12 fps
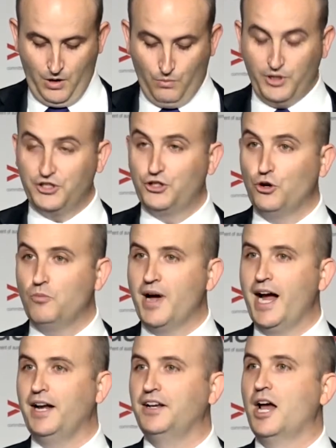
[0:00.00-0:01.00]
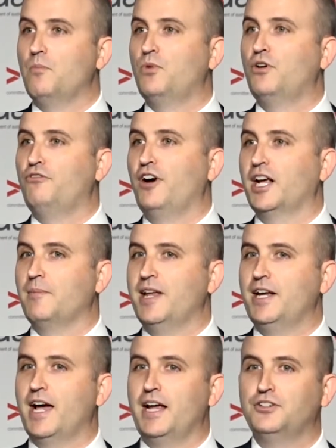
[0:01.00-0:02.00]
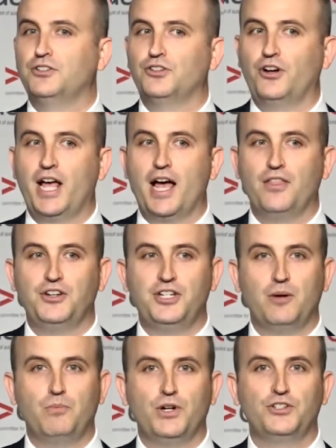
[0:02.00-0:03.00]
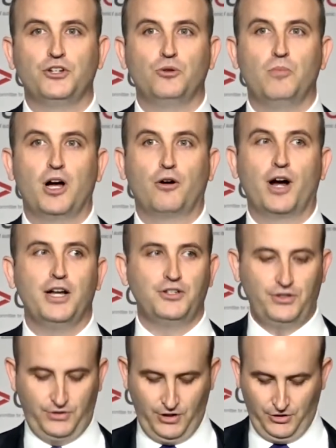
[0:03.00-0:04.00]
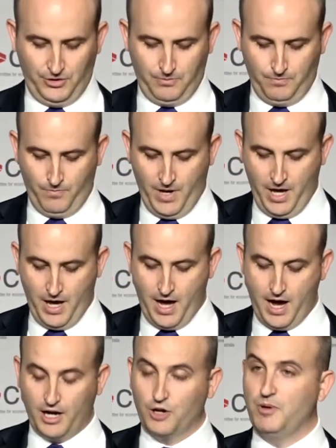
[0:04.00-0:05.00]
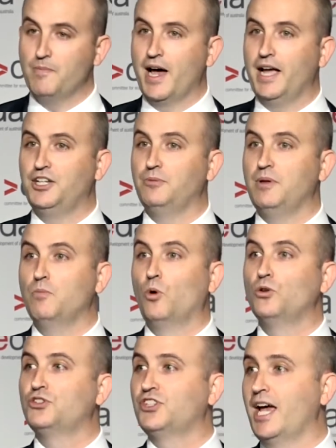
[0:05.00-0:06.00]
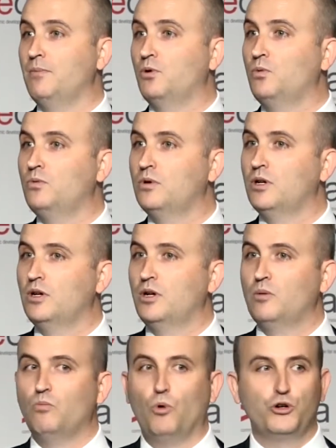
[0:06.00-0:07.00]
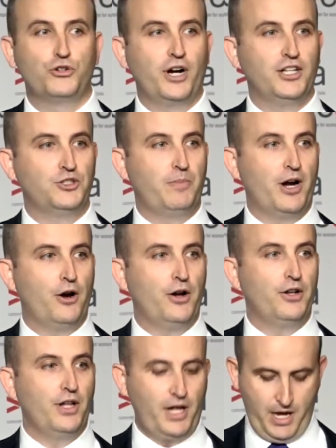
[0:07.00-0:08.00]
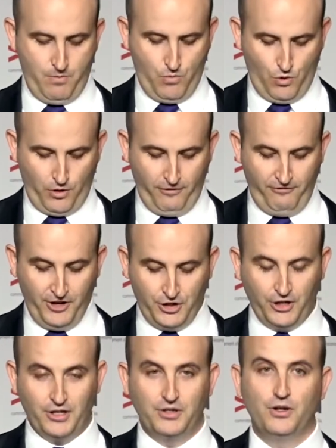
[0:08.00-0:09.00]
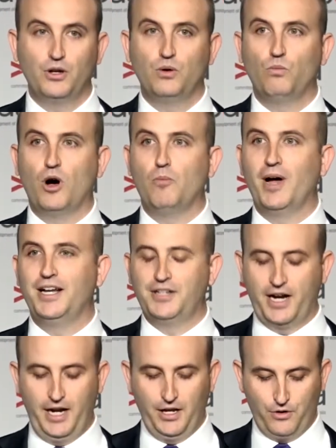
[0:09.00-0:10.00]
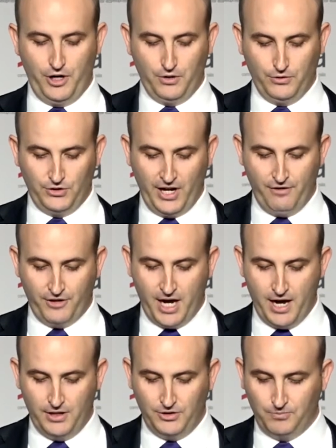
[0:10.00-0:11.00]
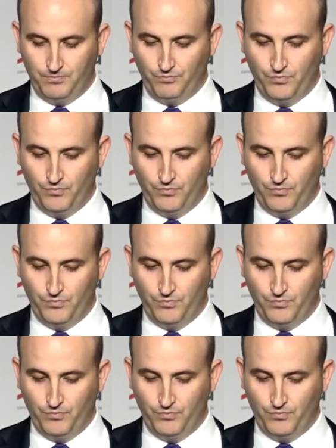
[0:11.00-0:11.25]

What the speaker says: We still made a number of recommendations on how the temporary skilled migration system could be made to be more stable, more transparent, and more efficient while maintaining critical safeguards.